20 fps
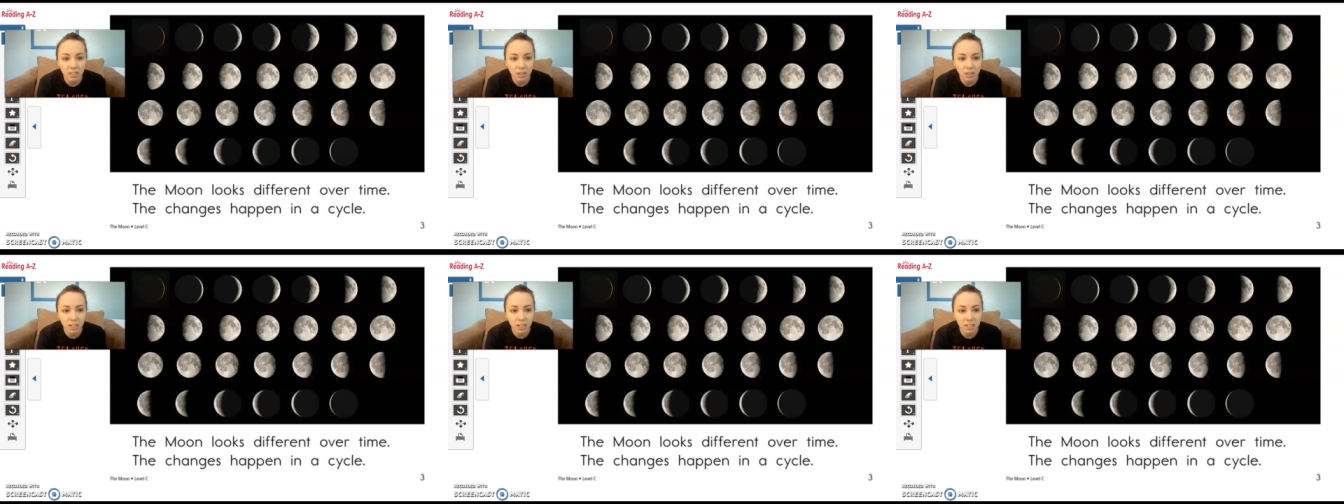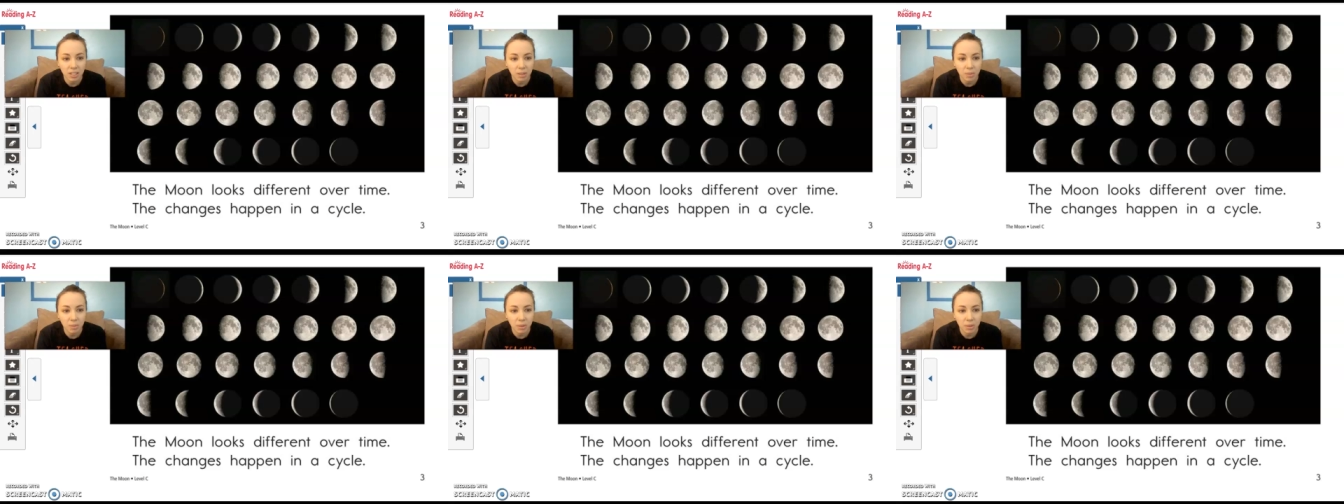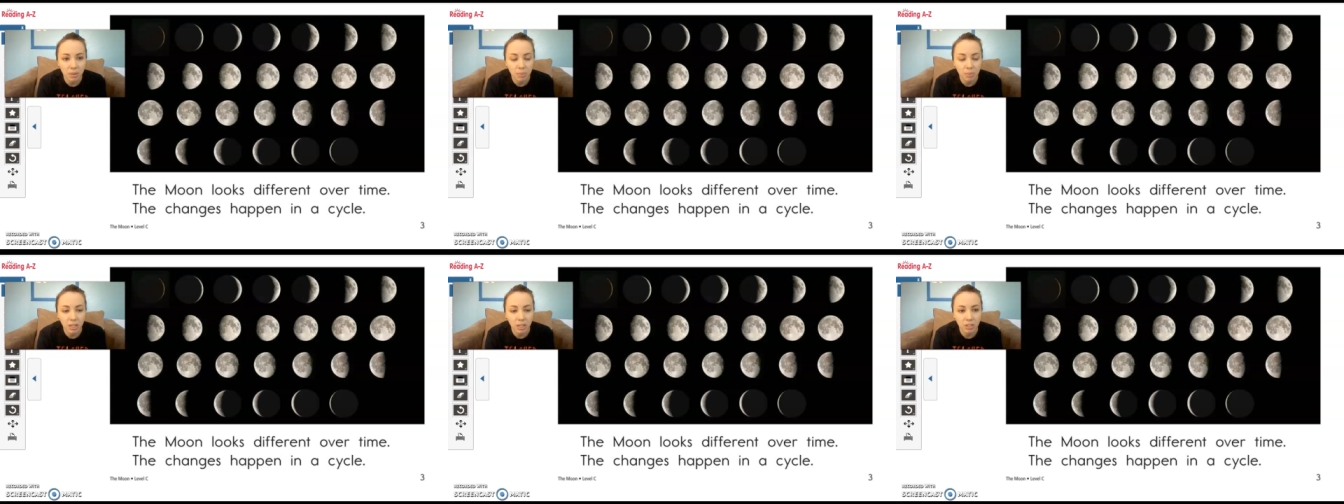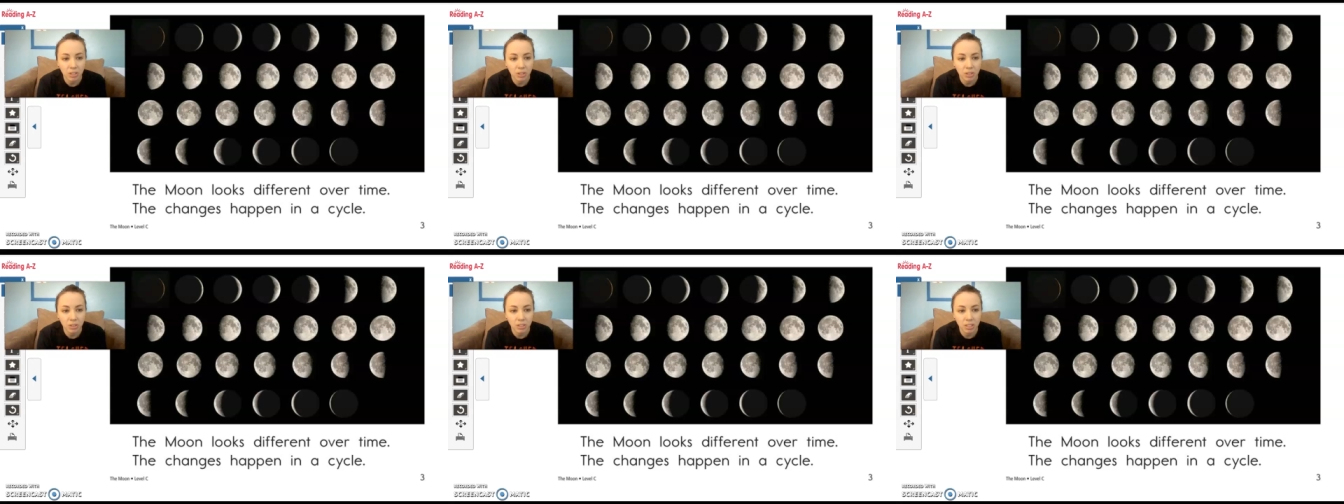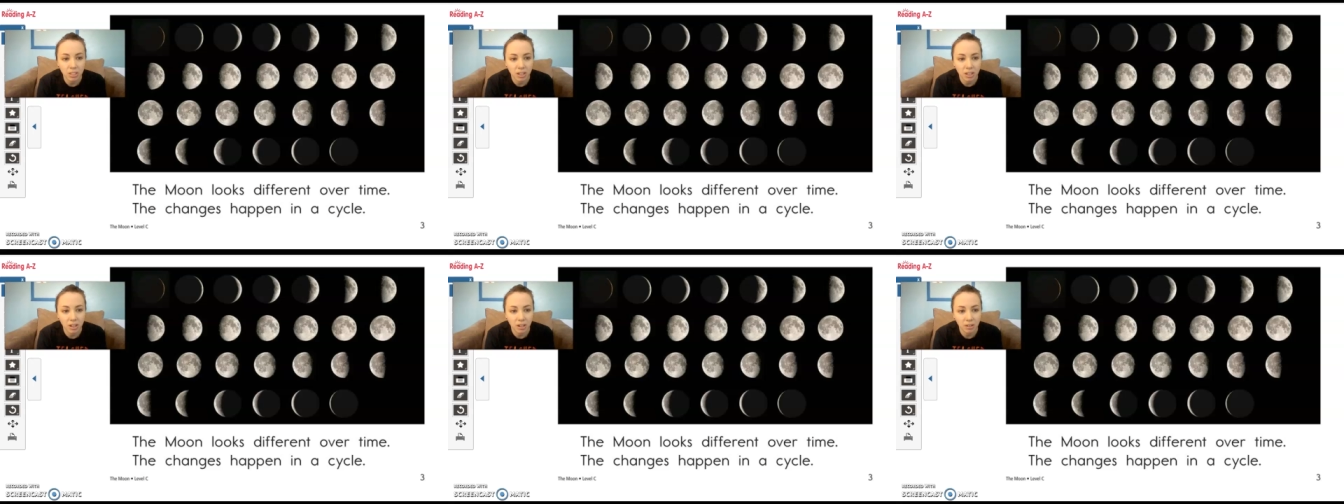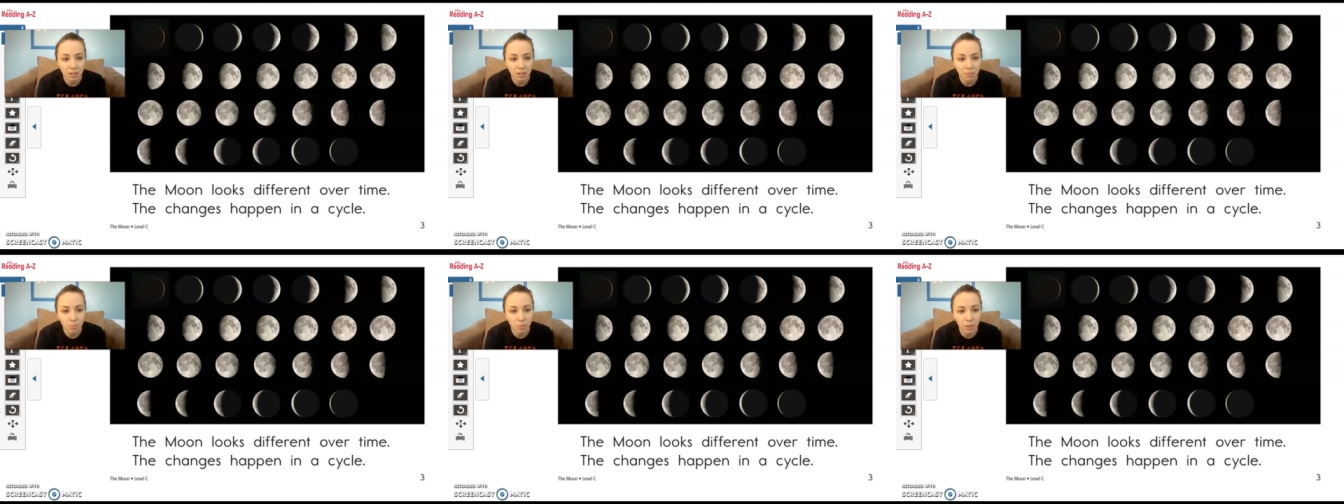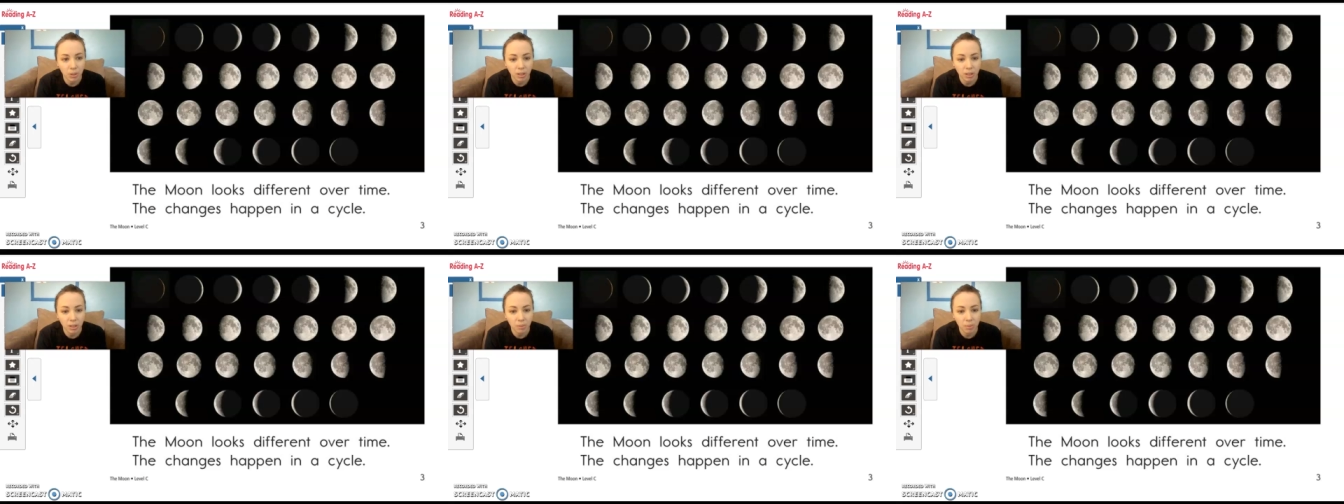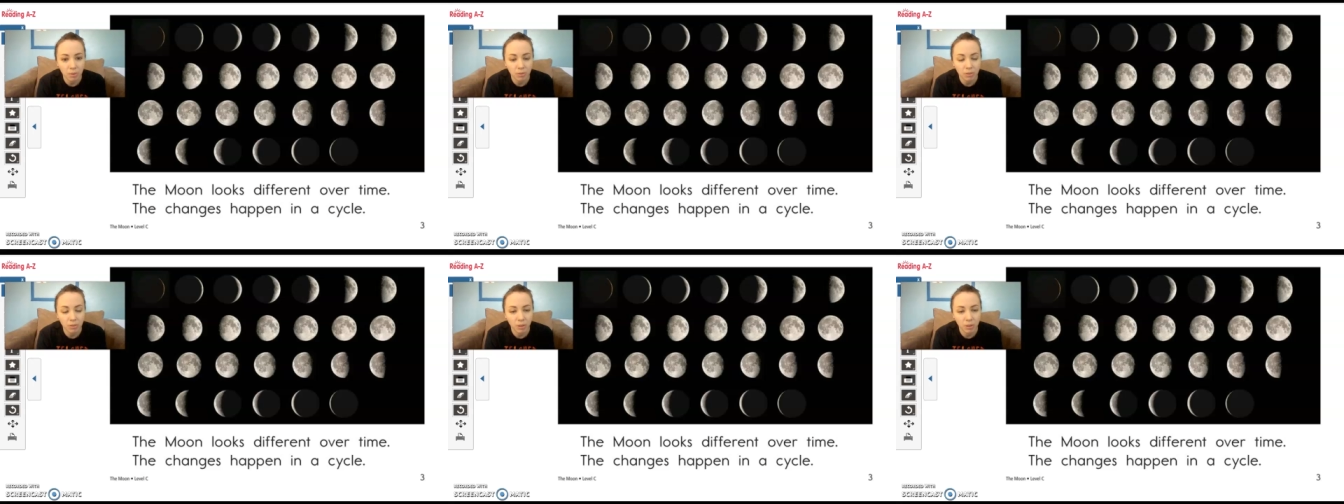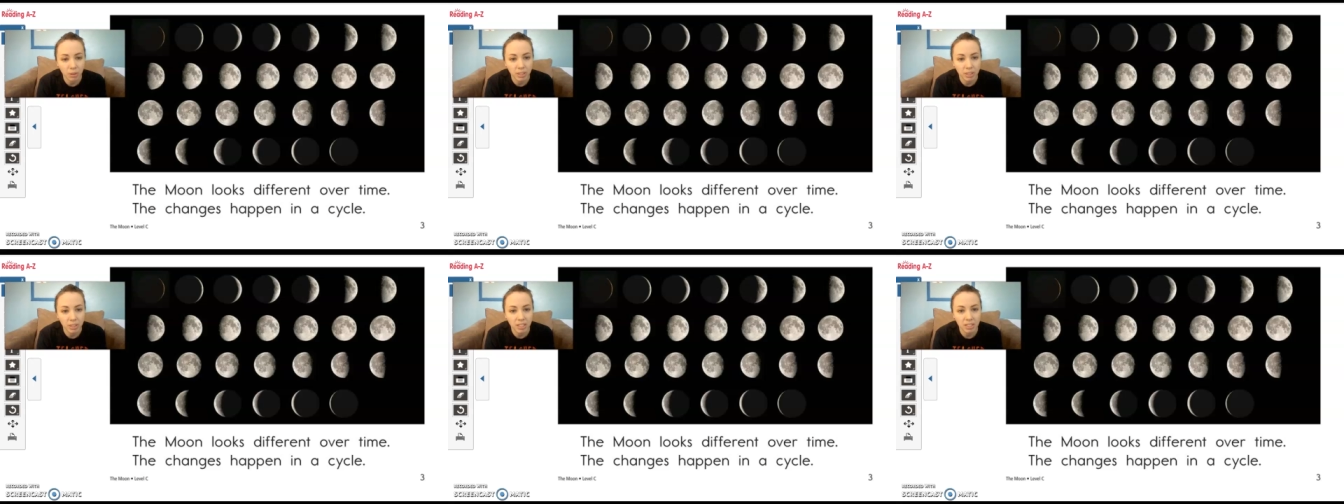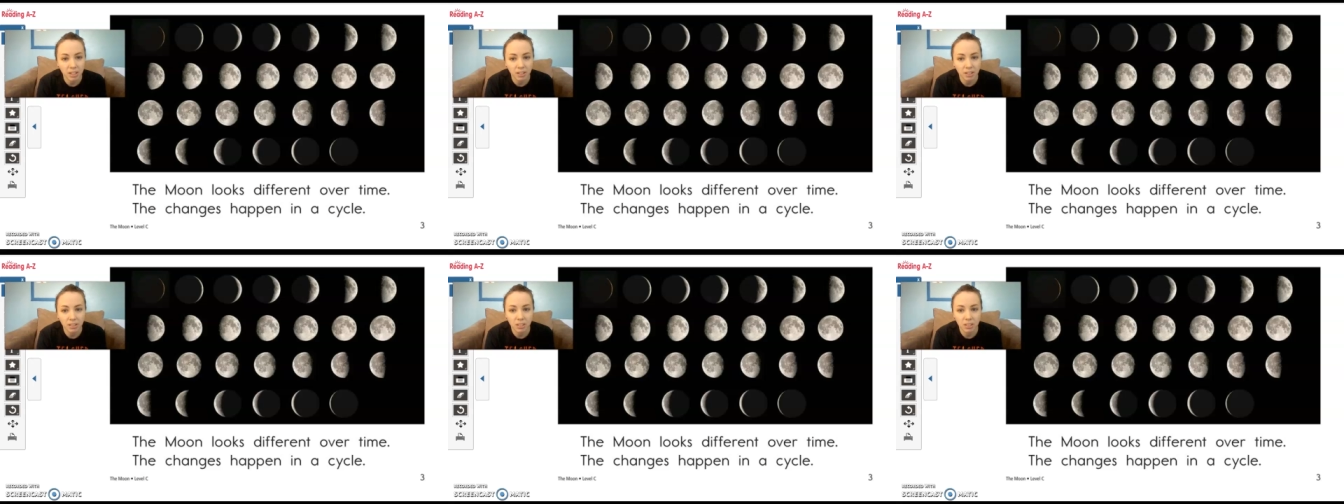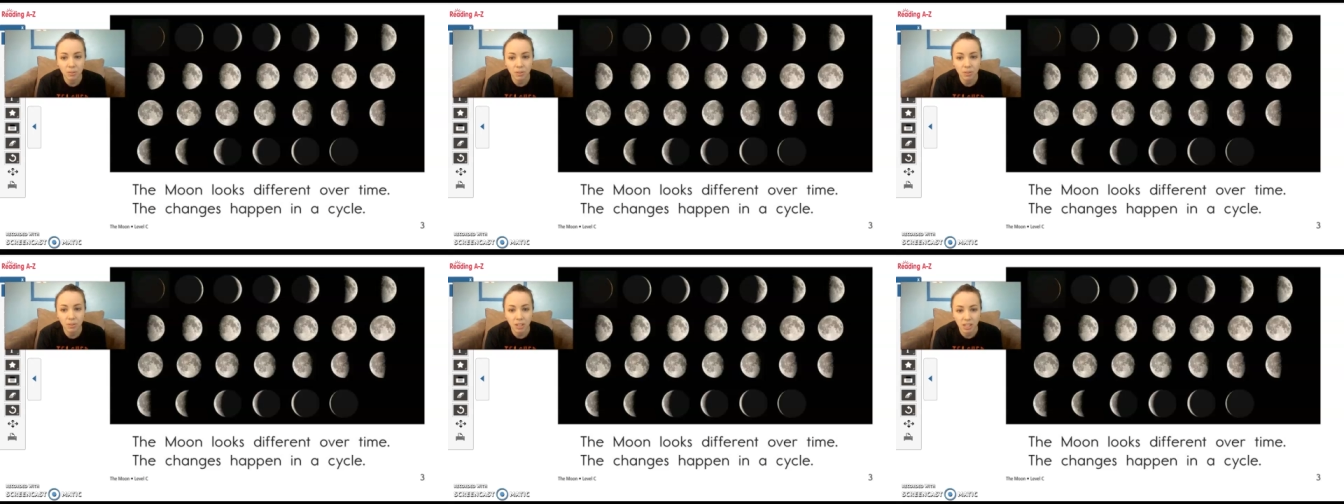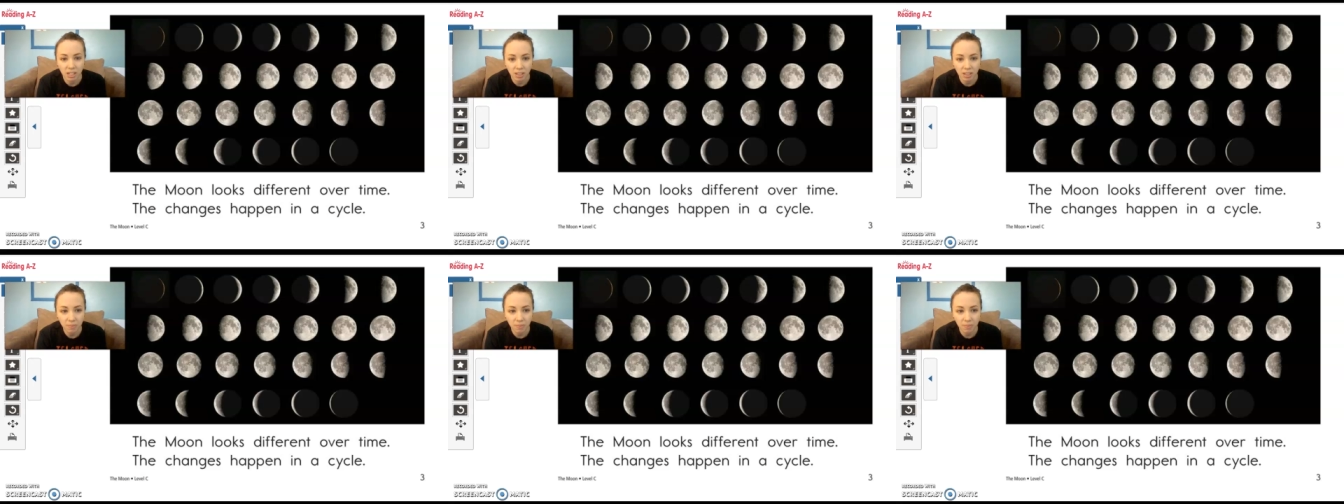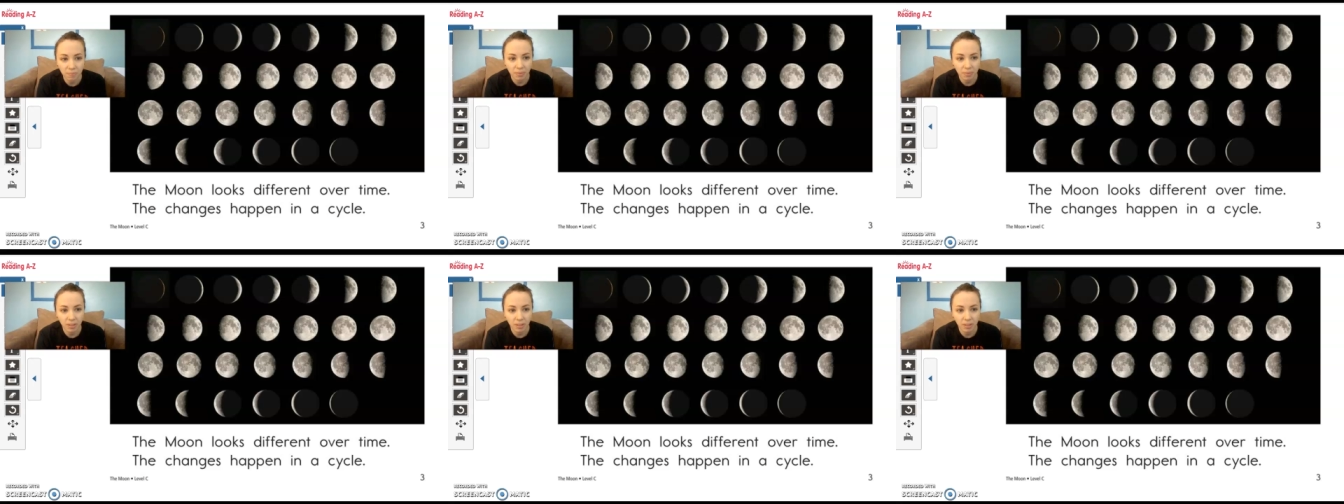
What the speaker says: look at some of the pictures in our book before we start to read.